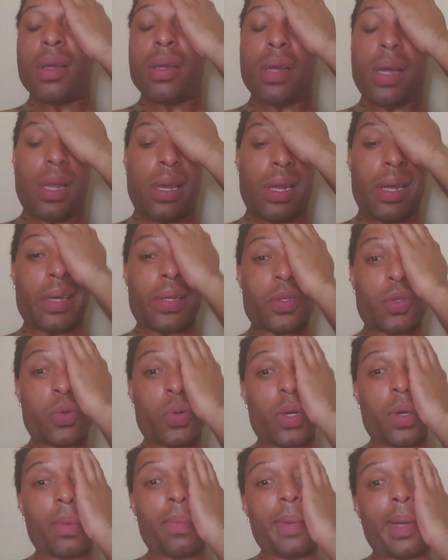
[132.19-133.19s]
I like
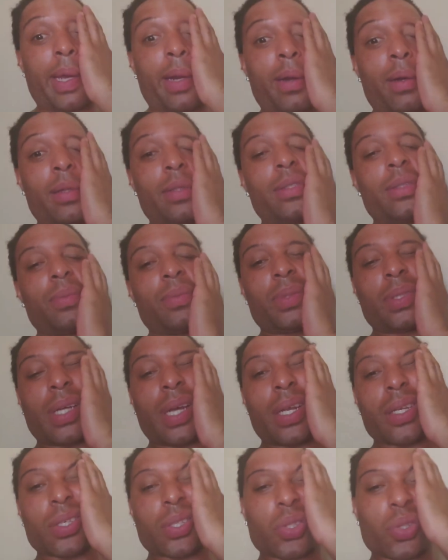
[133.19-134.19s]
Twitter better, and
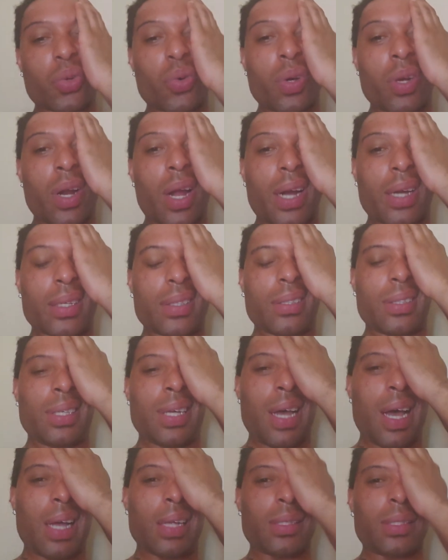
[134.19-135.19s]
sometimes Twitter, I can see,
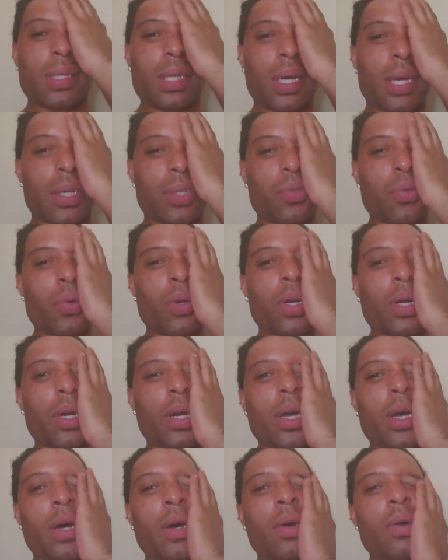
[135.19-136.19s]
I see how Twitter
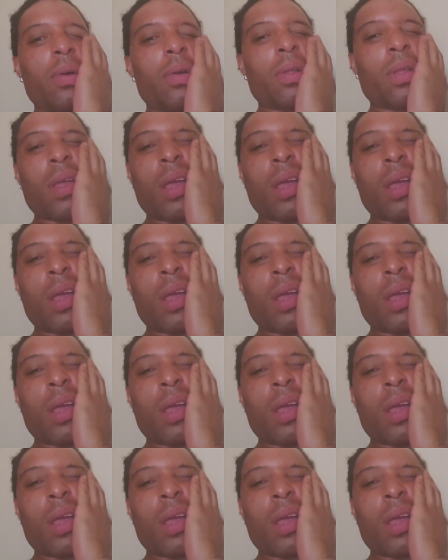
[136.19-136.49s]
go.